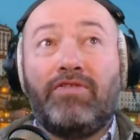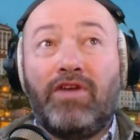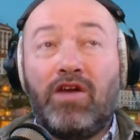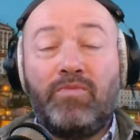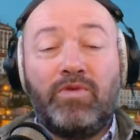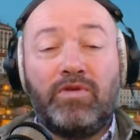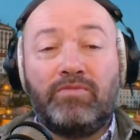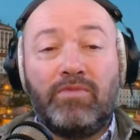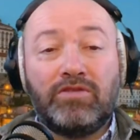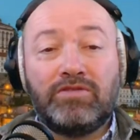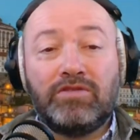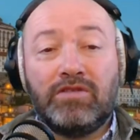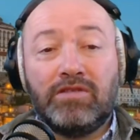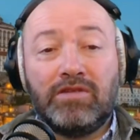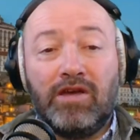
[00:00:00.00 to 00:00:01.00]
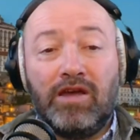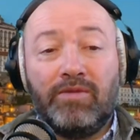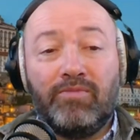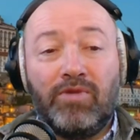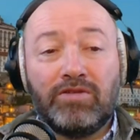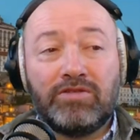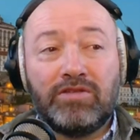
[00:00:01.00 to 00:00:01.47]
open most of the time
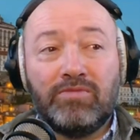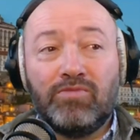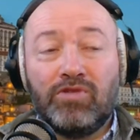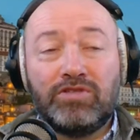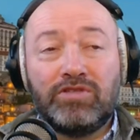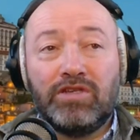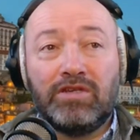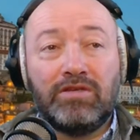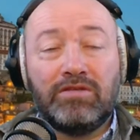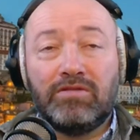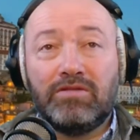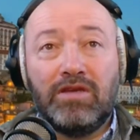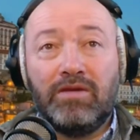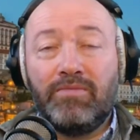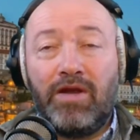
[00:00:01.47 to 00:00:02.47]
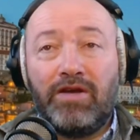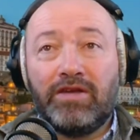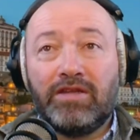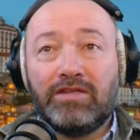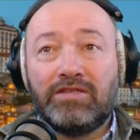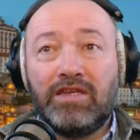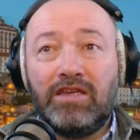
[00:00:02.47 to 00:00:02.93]
whilst I'm watching
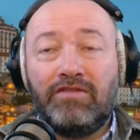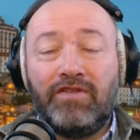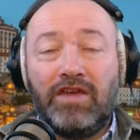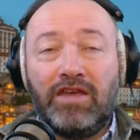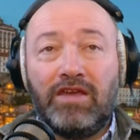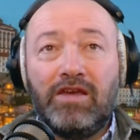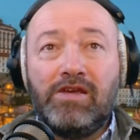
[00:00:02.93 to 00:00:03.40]
American TV